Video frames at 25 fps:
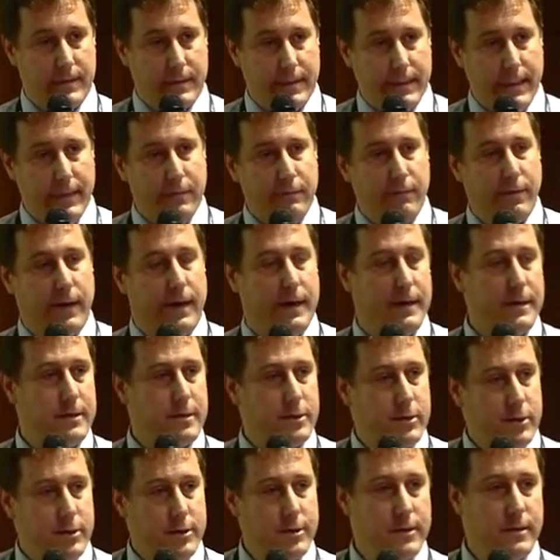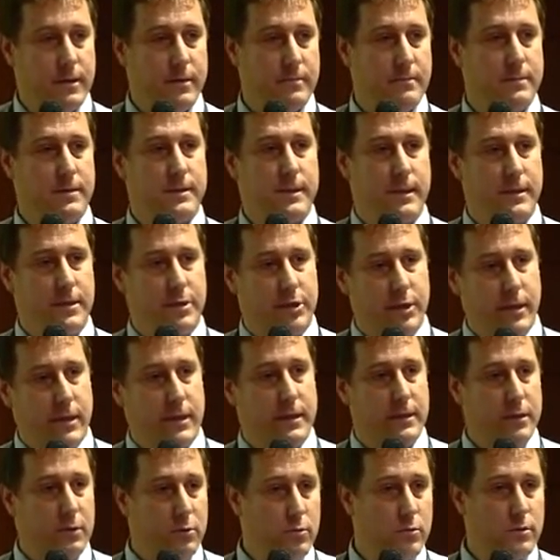define the systems that
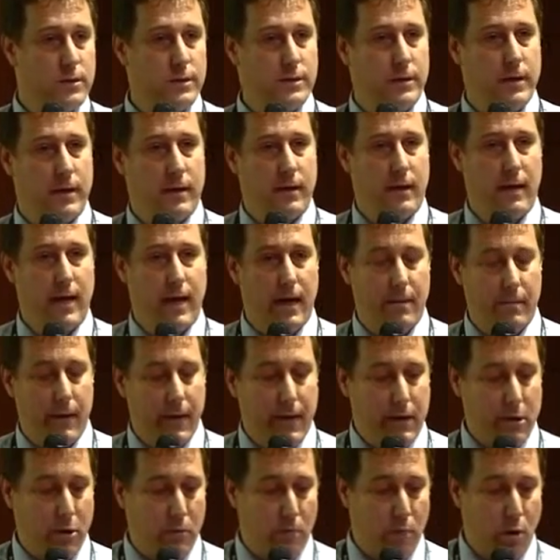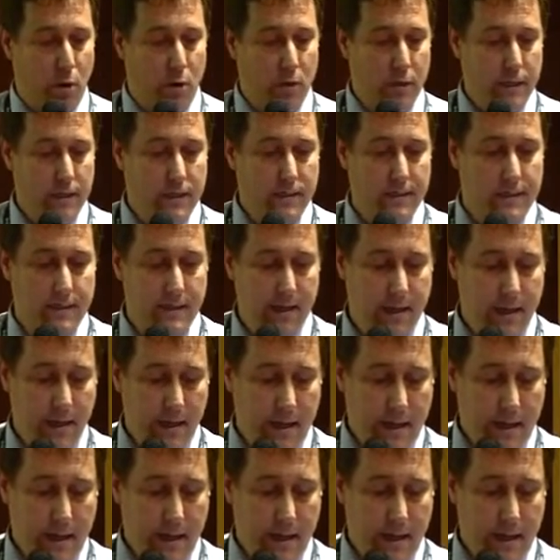shall use IMA components.